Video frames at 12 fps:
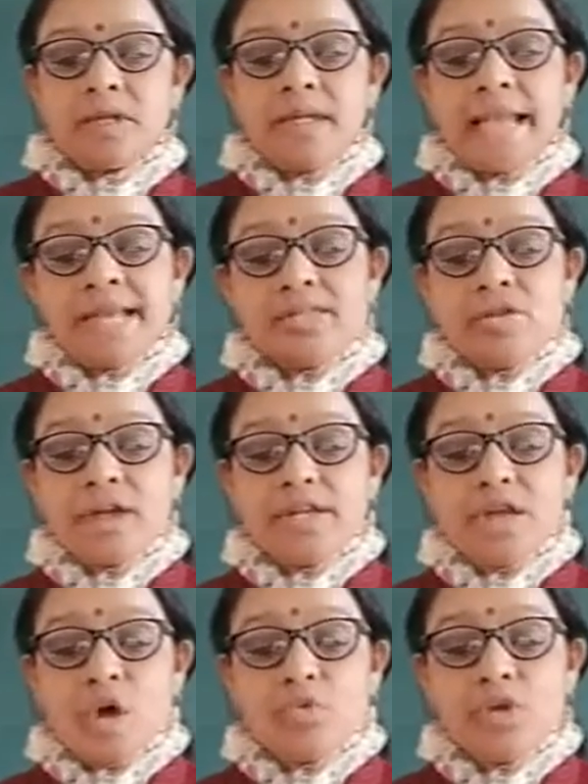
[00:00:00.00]
Next, write
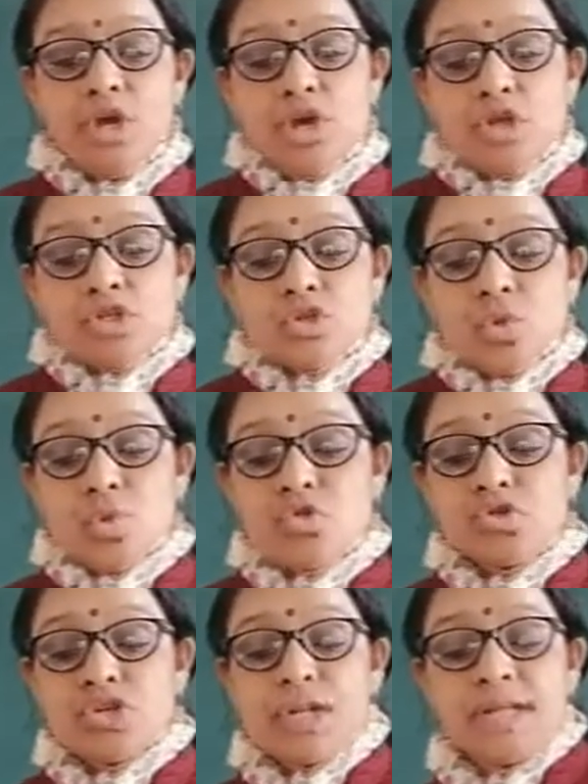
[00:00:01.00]
down
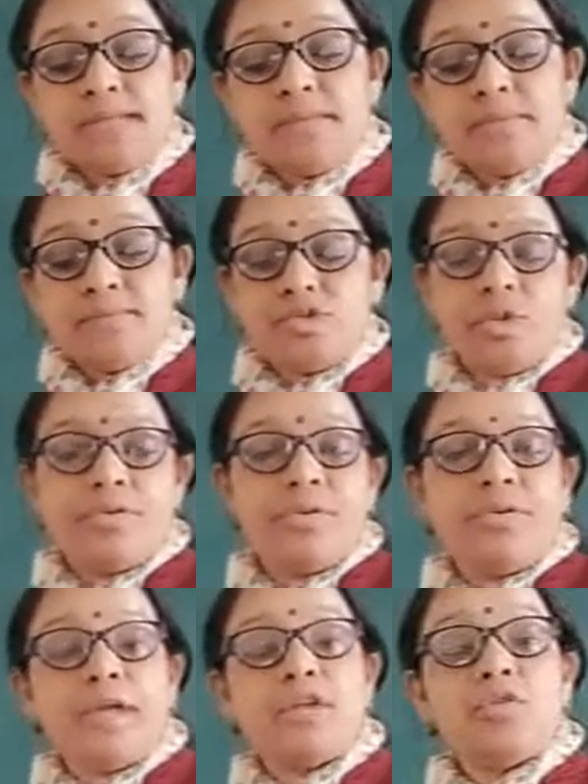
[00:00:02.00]
socialism, children.
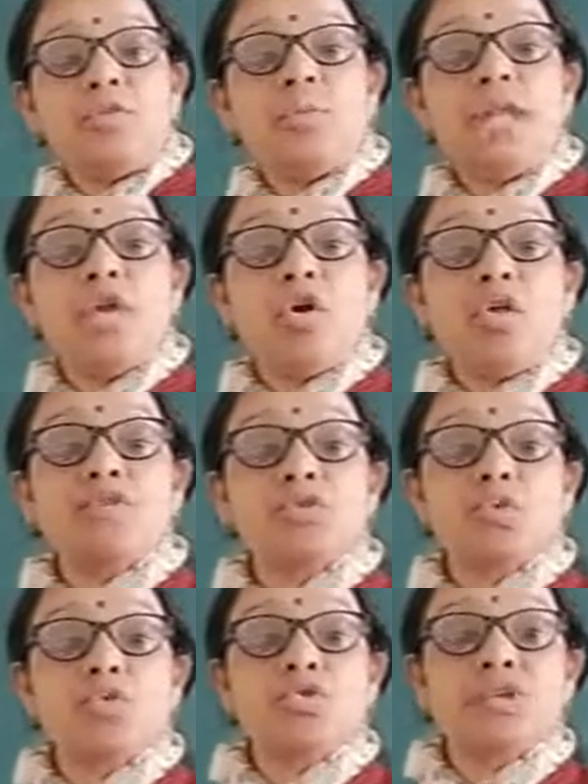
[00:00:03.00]
Write down the meaning of
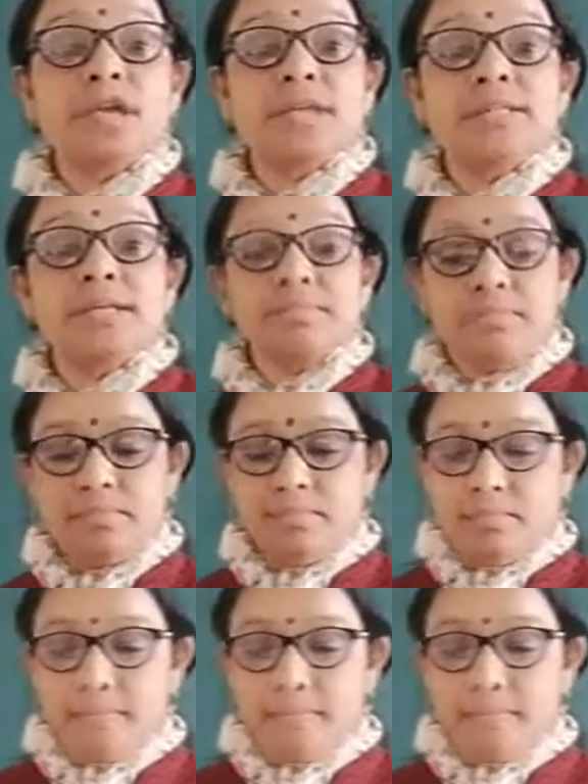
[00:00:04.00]
socialism.